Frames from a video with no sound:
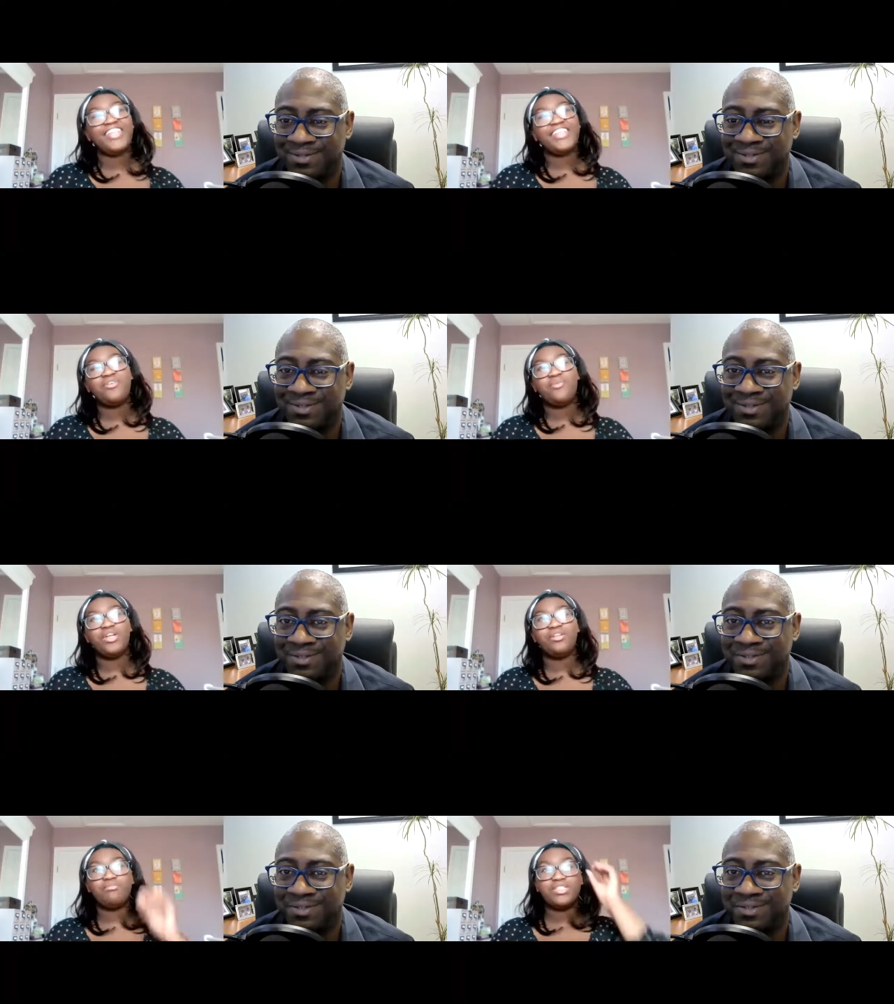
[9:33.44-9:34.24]
Speaker 1: I think
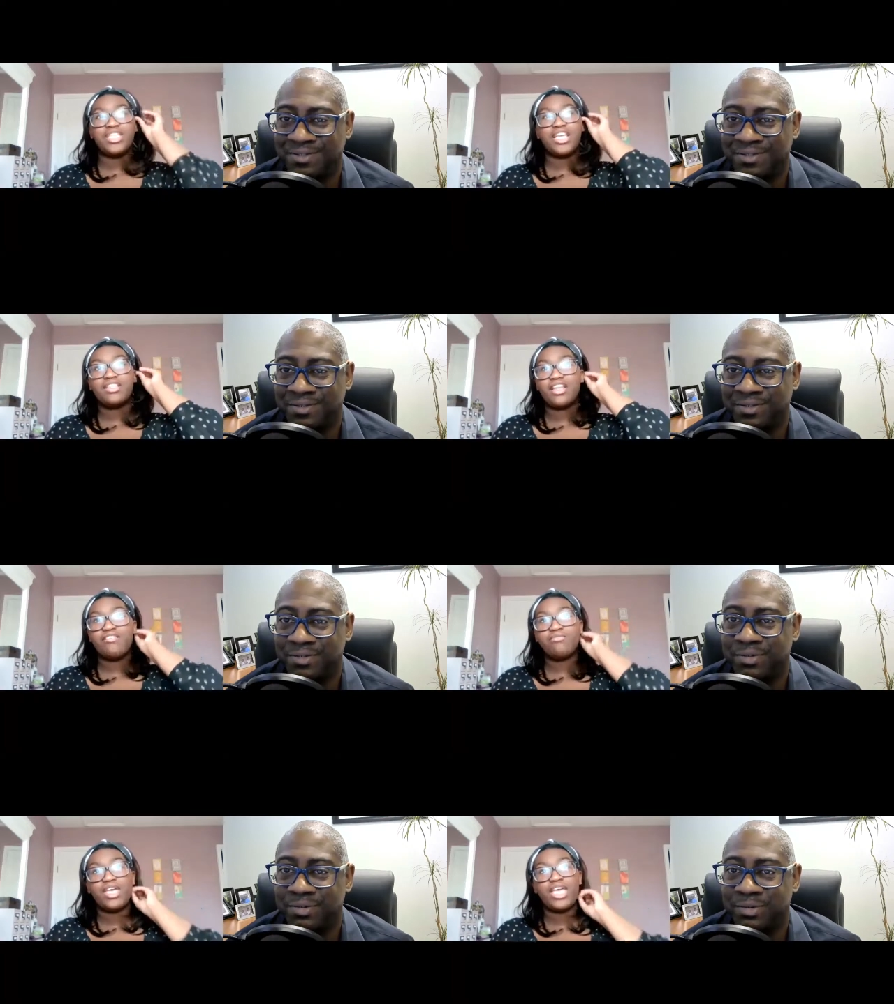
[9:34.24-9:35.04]
one mistake that
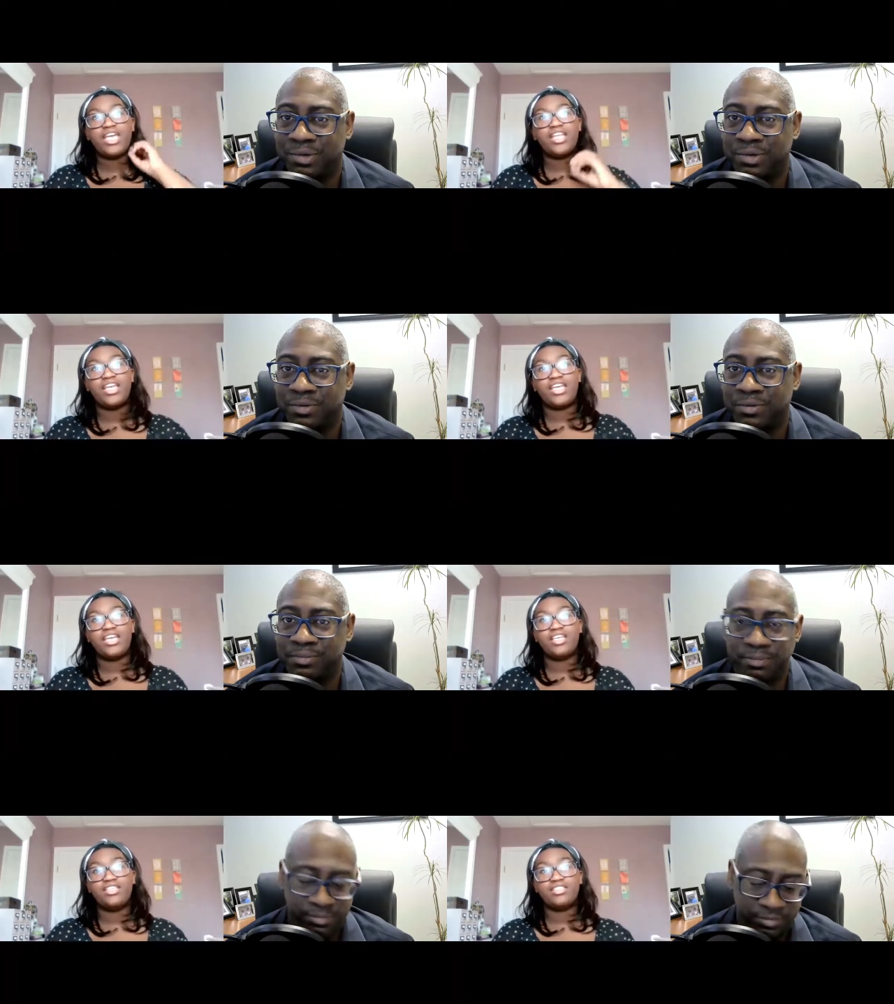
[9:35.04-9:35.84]
I've made
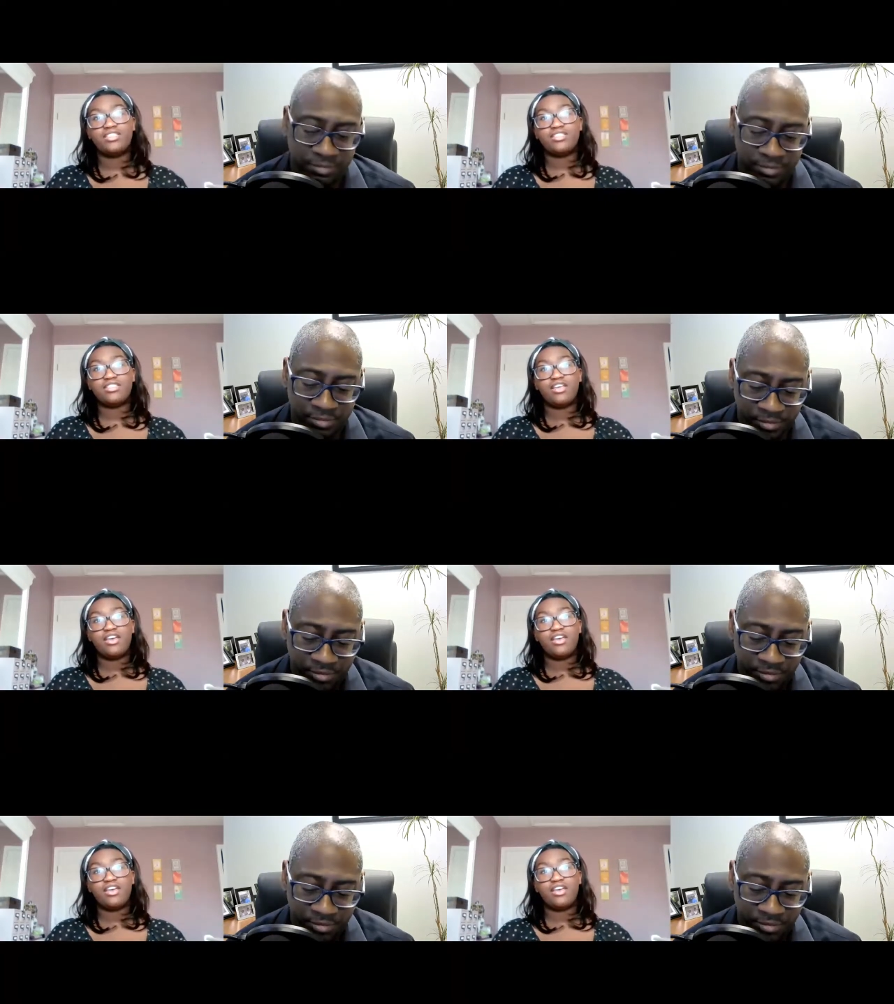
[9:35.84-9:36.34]
is